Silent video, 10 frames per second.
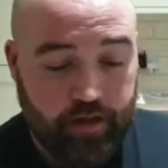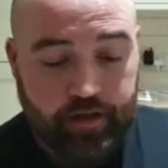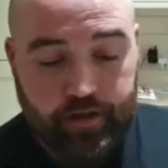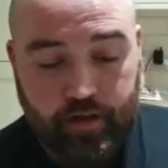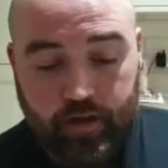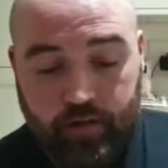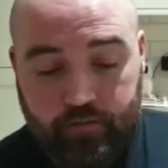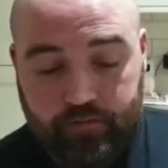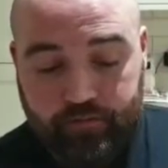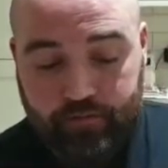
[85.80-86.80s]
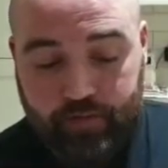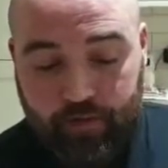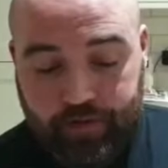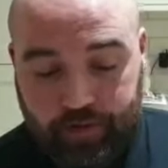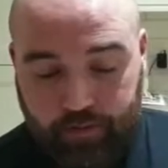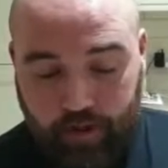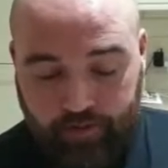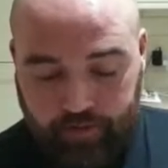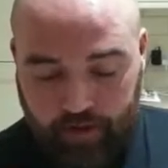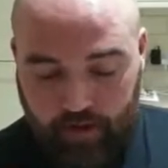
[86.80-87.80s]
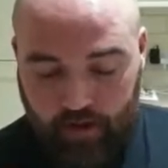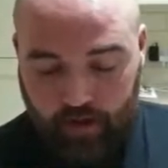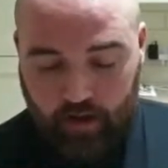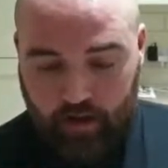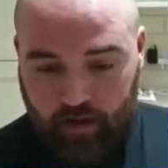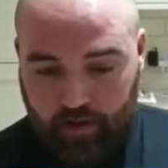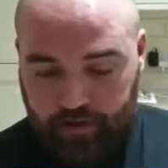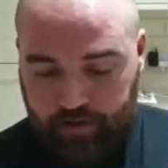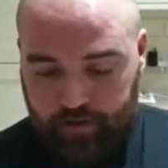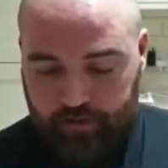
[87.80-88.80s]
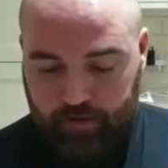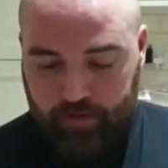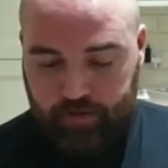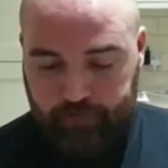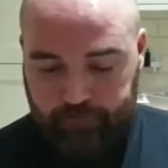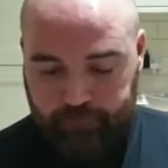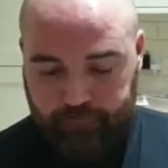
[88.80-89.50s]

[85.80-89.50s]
and uh, obviously we have the large one as well